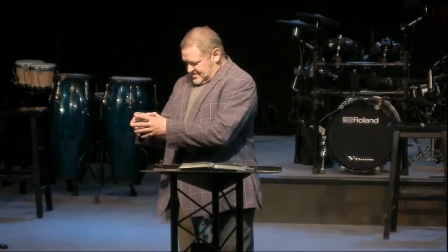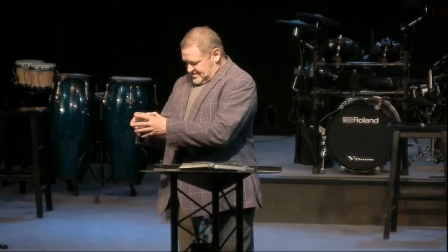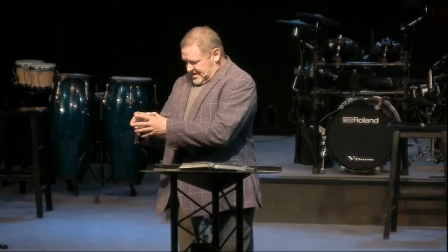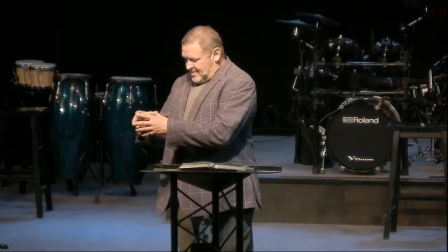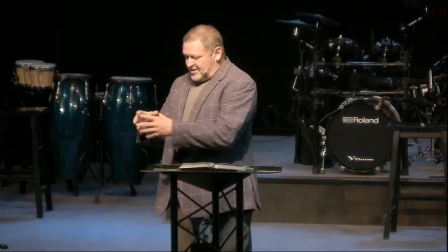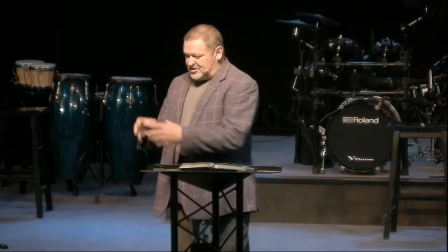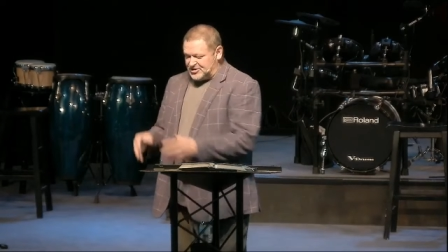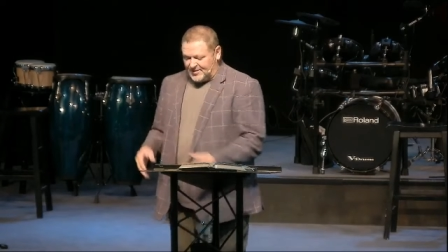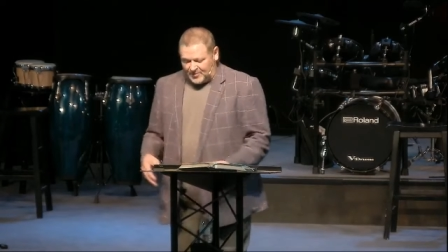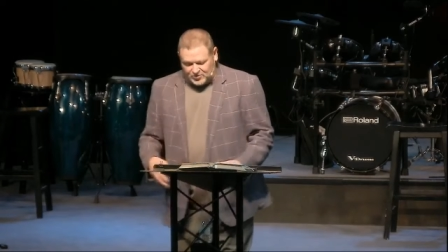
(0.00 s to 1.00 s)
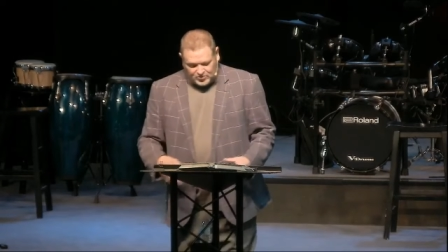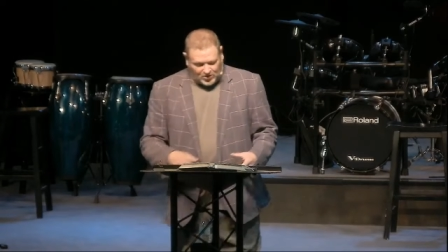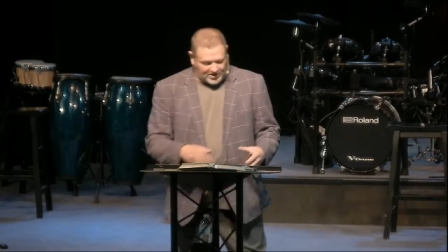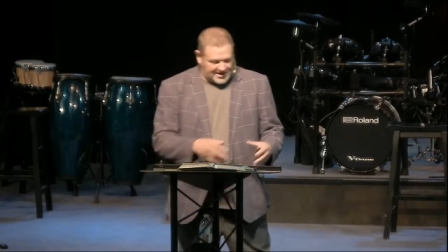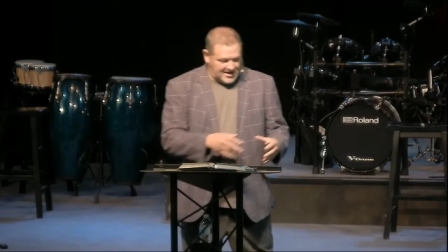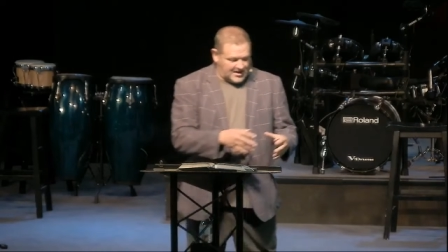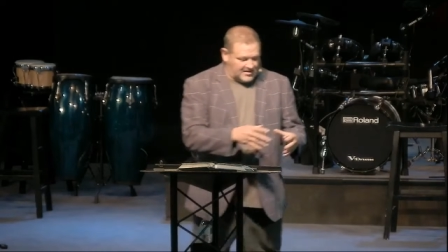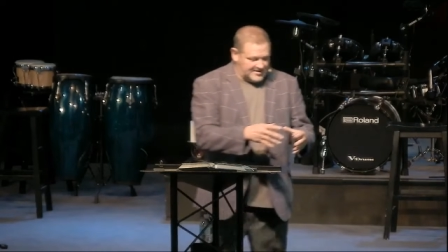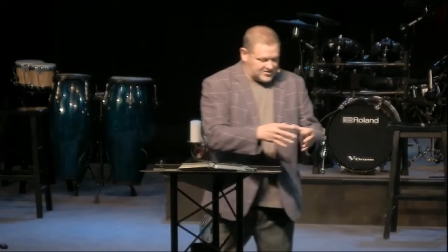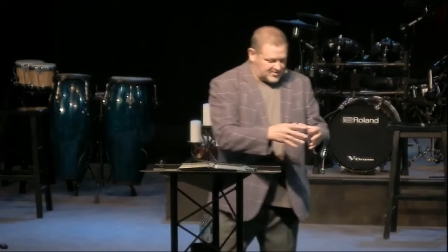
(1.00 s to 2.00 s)
How many shepherds were going to come
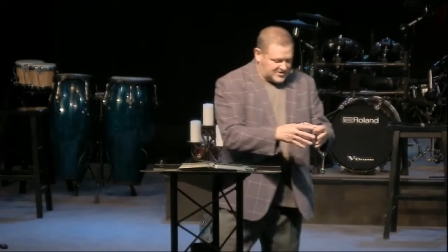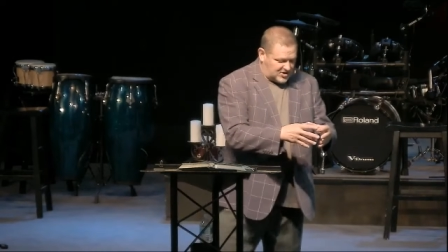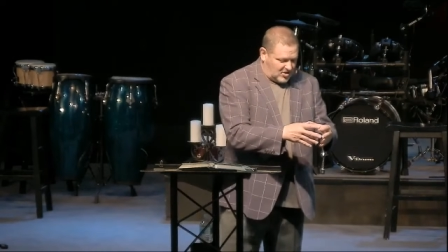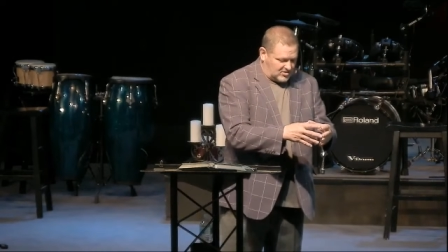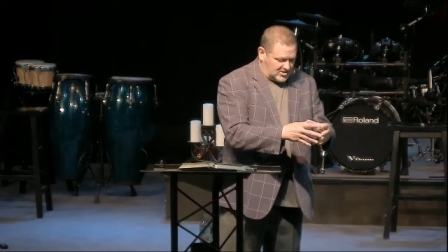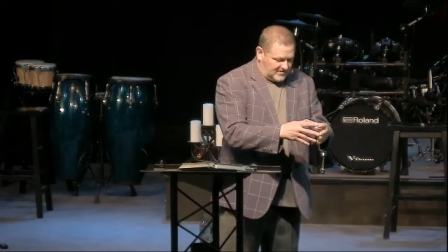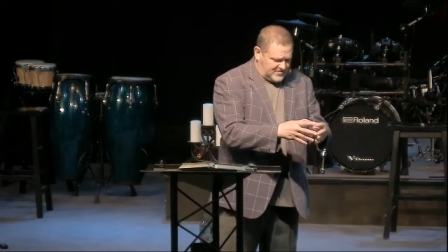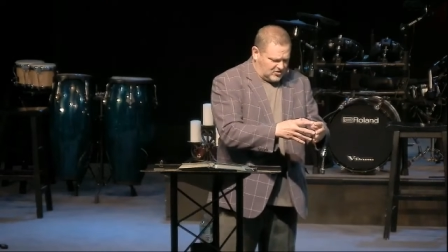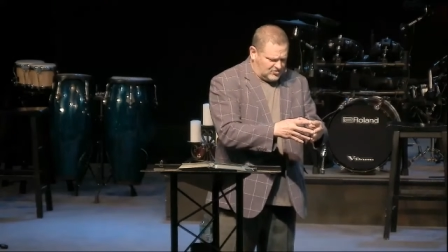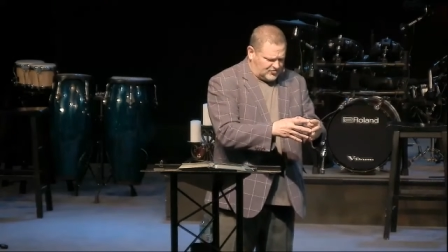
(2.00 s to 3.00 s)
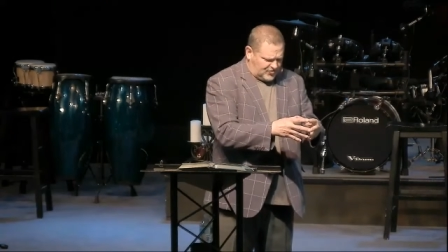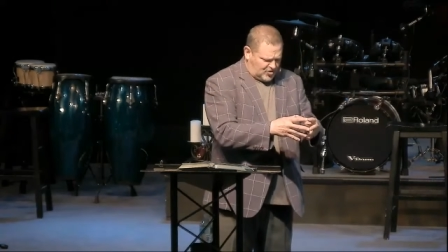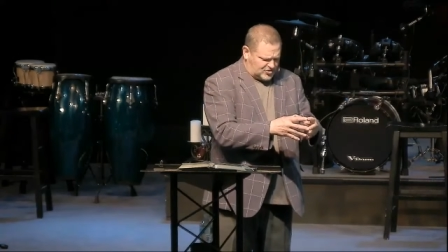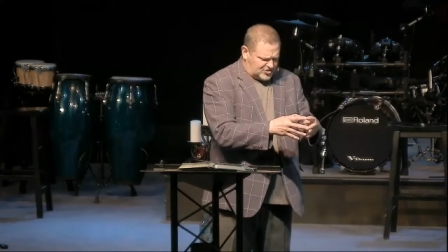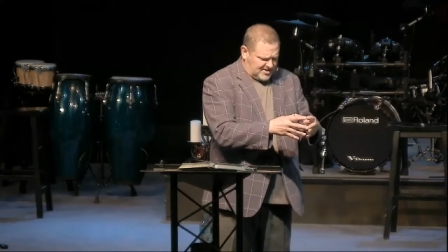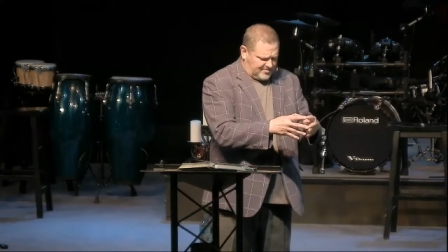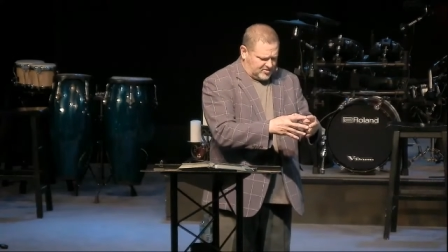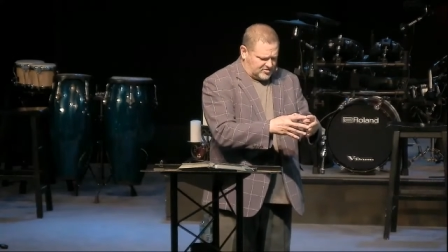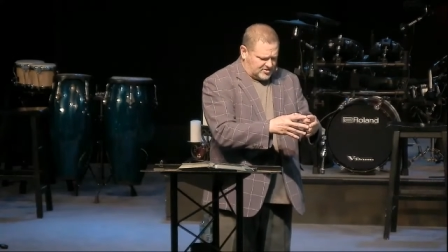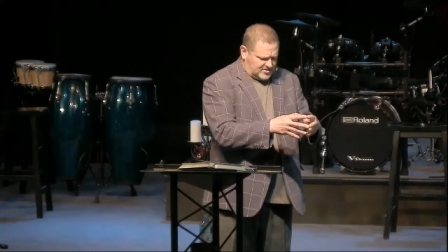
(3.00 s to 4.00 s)
as a result of those first
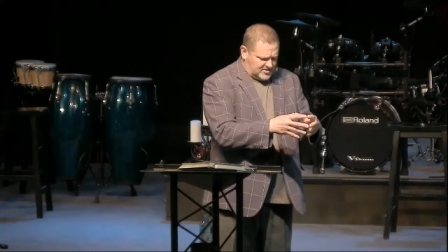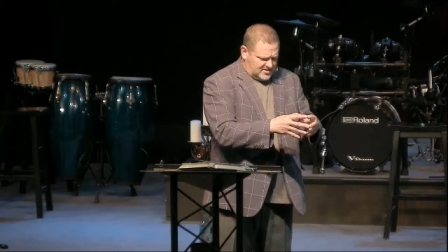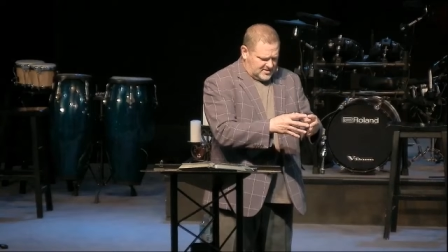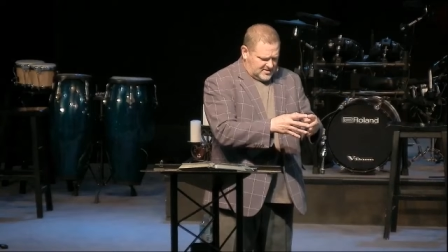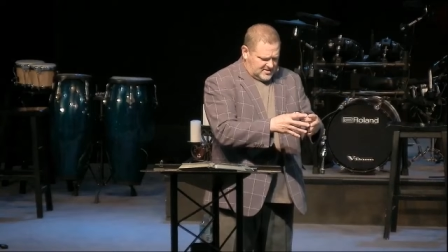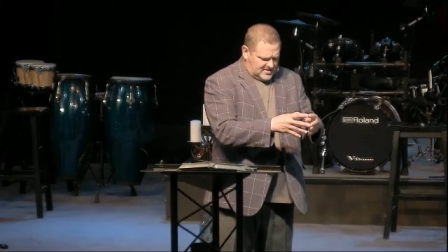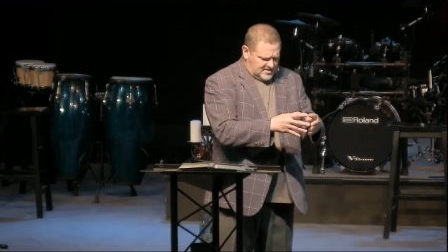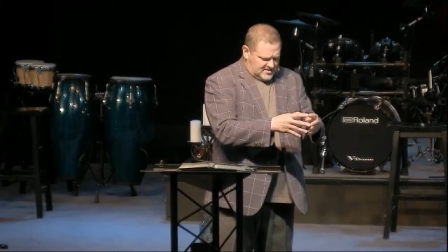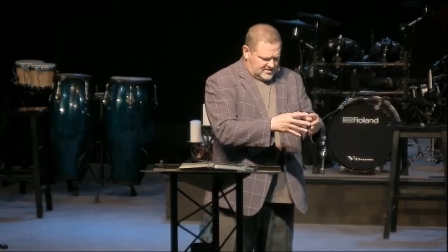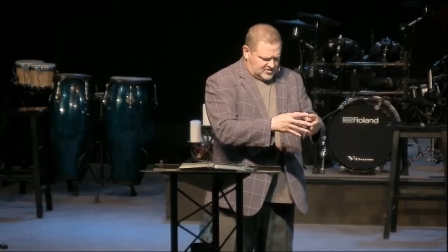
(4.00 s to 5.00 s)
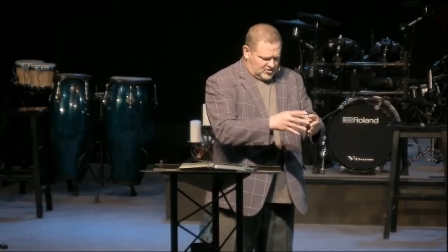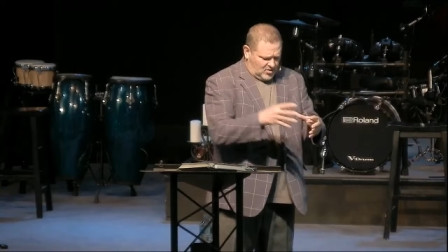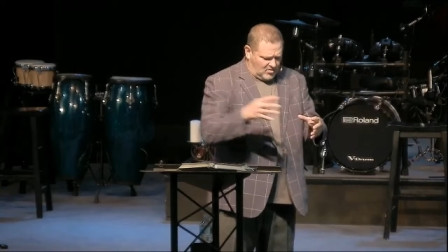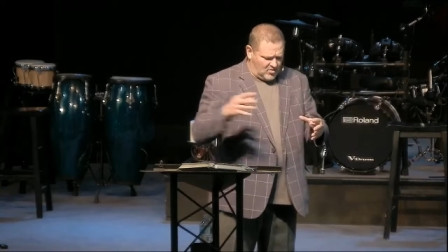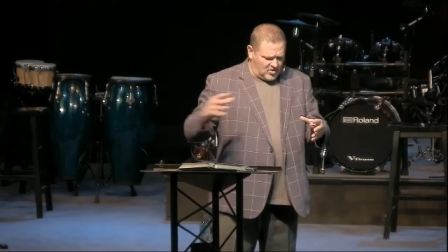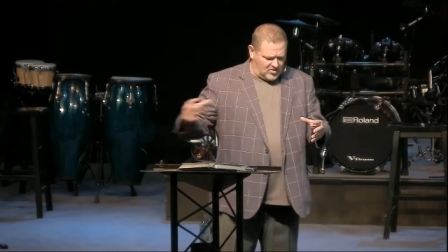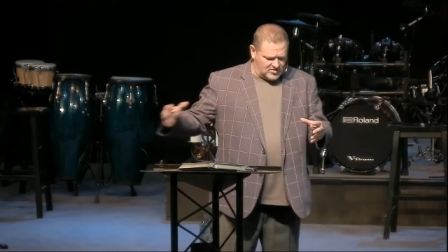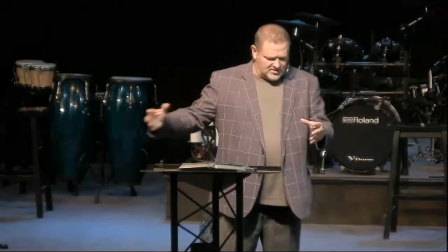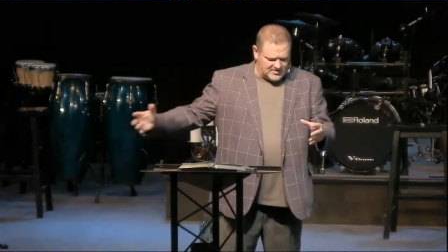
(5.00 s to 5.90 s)
shepherds to our world?